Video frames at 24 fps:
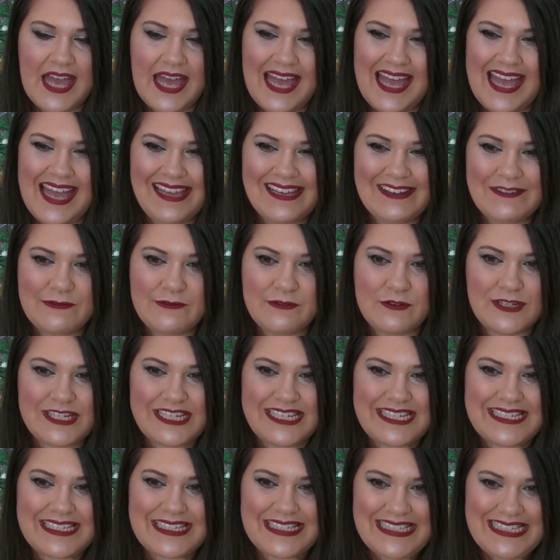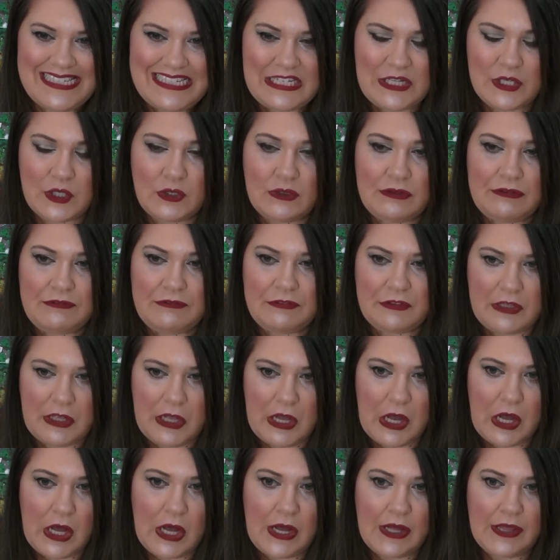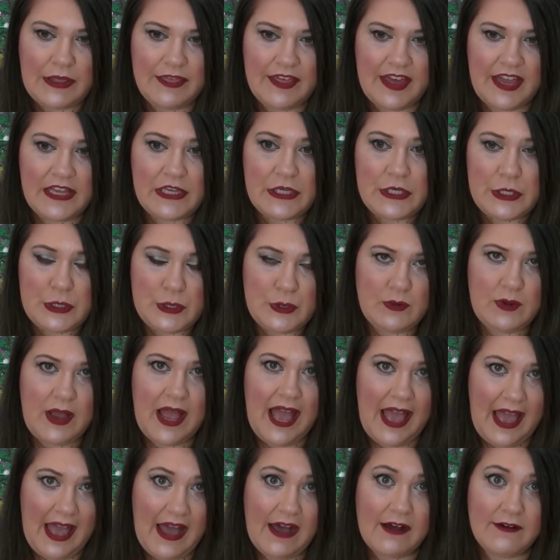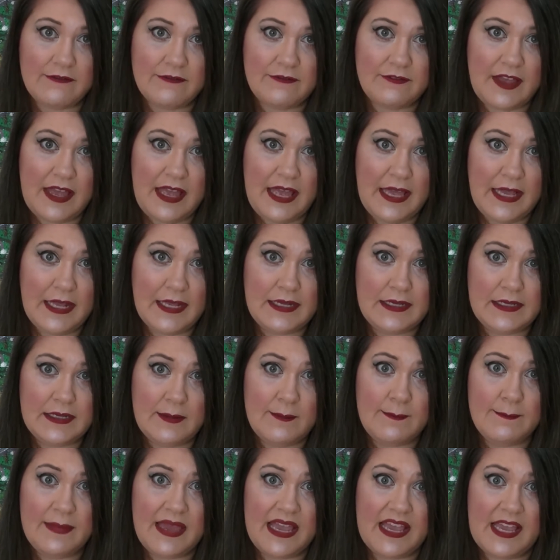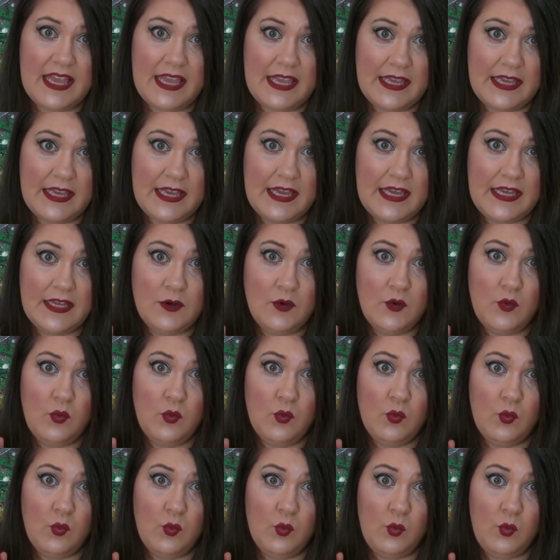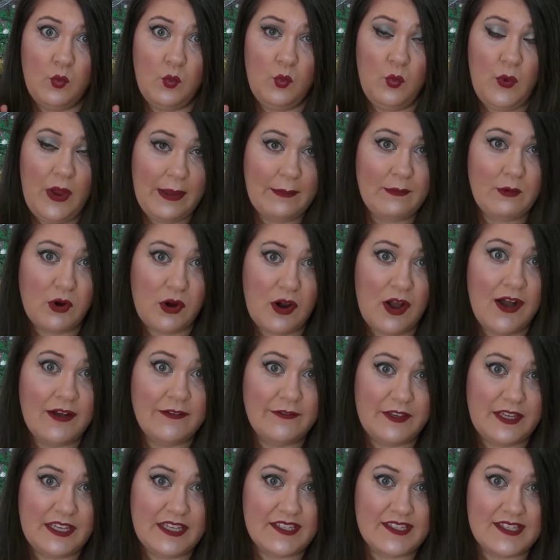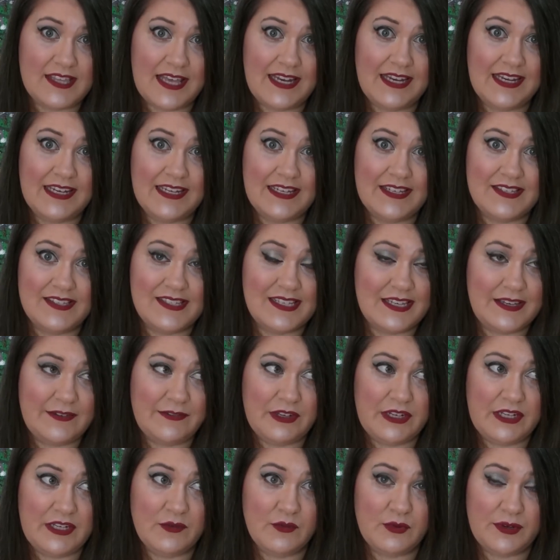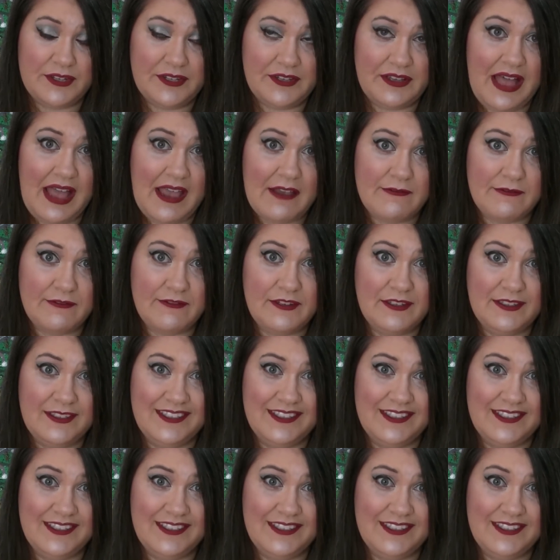every single flaw that you have and making it way more obvious than it is even in real life.